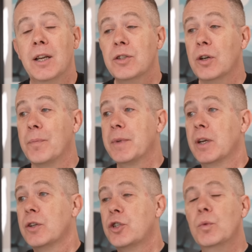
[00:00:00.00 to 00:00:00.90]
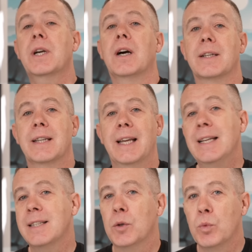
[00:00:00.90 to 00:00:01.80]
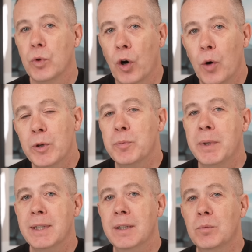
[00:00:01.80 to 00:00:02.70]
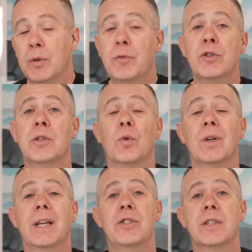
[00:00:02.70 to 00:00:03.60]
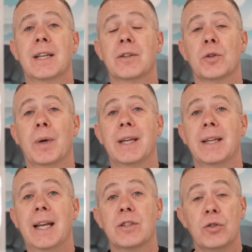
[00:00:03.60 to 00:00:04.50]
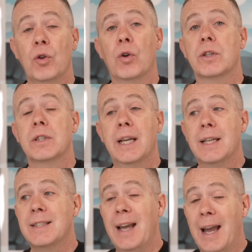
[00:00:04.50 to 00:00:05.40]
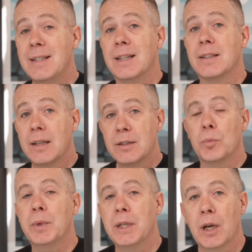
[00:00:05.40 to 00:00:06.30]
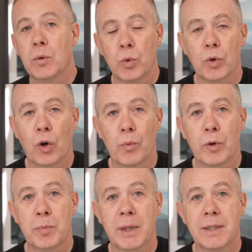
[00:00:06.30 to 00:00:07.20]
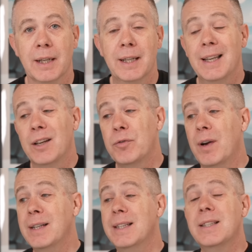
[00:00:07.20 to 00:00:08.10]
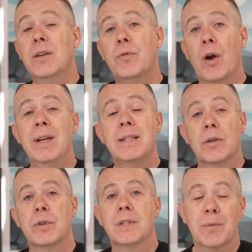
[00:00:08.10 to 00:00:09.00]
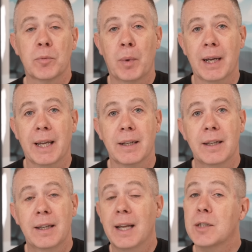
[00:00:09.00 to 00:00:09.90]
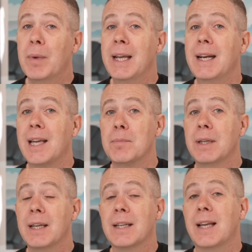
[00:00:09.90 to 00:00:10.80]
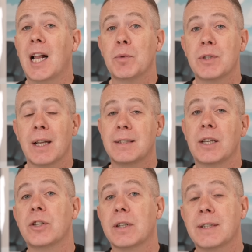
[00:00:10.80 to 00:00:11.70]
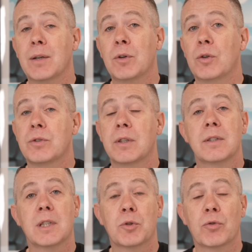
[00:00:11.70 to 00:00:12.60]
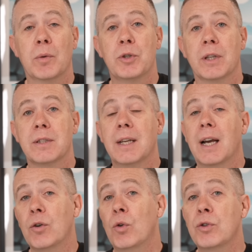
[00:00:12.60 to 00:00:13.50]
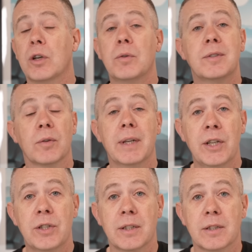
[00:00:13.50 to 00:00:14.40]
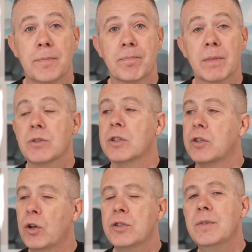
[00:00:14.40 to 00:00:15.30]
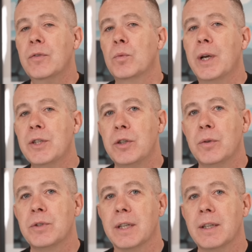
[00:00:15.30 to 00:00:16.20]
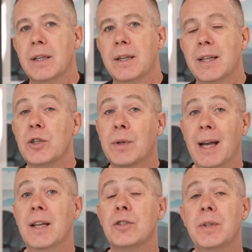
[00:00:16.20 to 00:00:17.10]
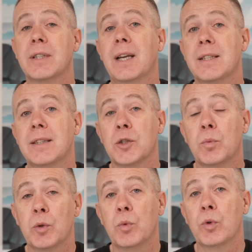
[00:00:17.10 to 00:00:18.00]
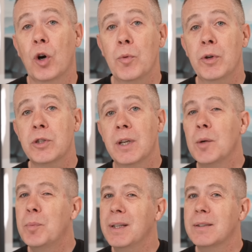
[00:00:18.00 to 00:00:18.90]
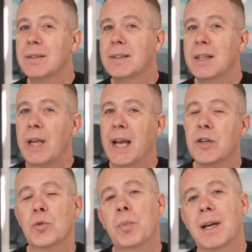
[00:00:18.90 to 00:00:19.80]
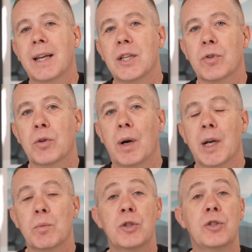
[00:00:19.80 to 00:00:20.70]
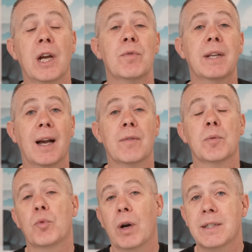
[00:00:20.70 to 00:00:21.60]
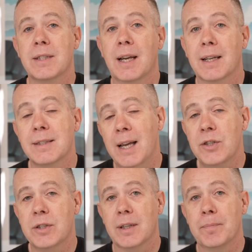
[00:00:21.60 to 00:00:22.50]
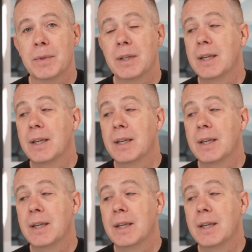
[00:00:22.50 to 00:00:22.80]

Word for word: So, SureCart, is it a WooCommerce beta? Well, first of all, let's just get out of the way. It's not intended to be a WooCommerce beta. In fact, it's a very different type of plugin. Its main aim is to help you sell digital downloads, subscriptions, and also donations. So there's lots of different ways you use it. Now, you can do these kinds of things with WooCommerce, but there's extra plugins required, which generally have a price tag attached to them.